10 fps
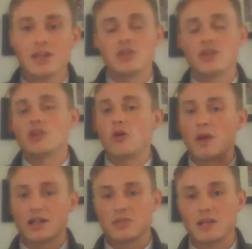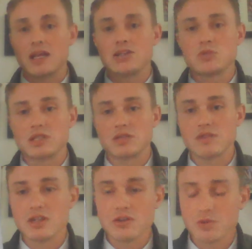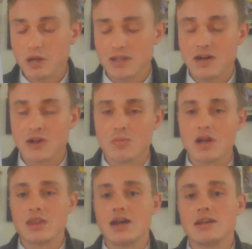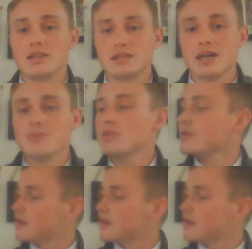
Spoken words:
you can go back to my last week's video where I talk about that in depth.